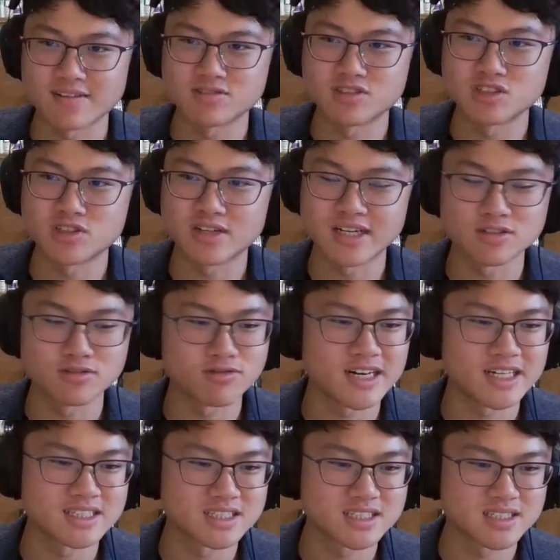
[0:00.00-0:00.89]
to try to
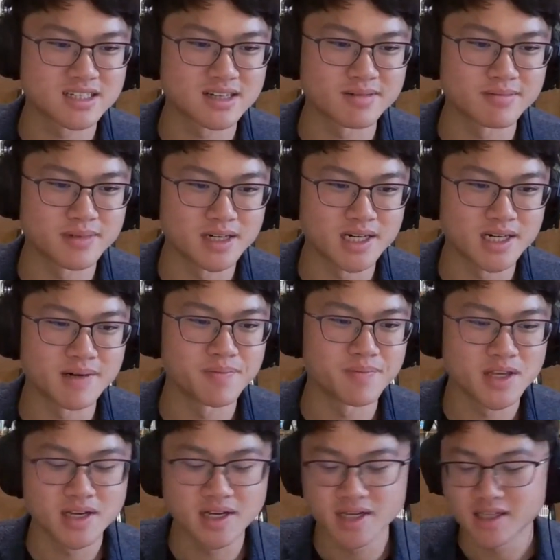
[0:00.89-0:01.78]
find some
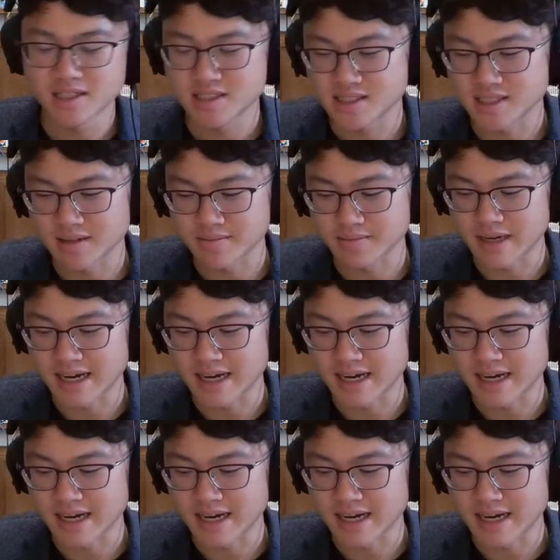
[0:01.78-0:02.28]
um, some